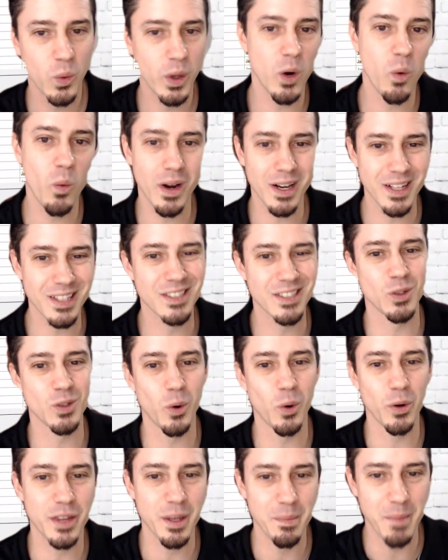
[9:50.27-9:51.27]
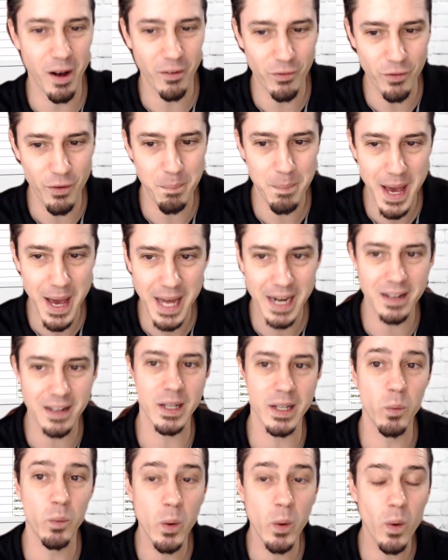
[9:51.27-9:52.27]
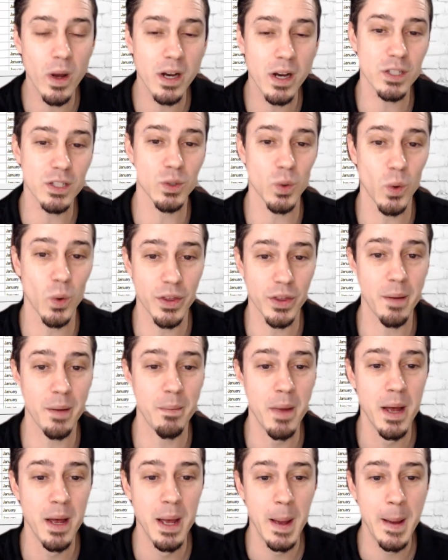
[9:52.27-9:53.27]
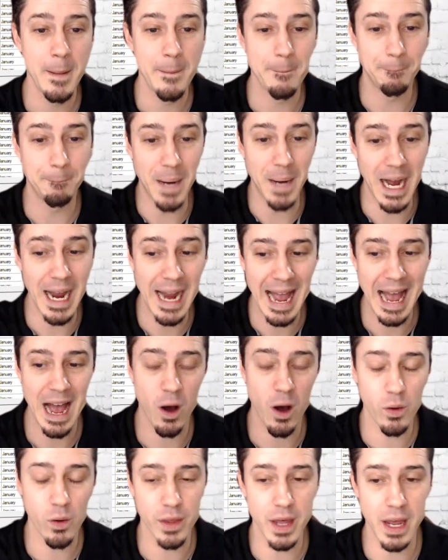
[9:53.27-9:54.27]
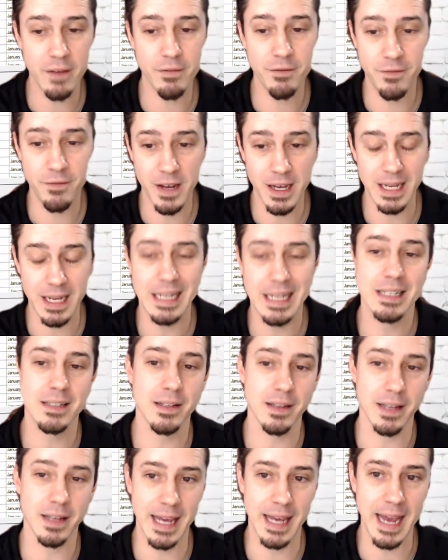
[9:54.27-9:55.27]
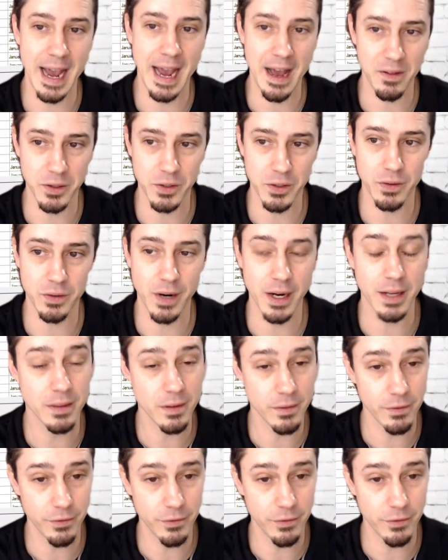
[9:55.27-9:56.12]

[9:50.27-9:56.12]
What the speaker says: We don't want to sort them alphabetically. We want to sort them by how they fit into the calendar, right?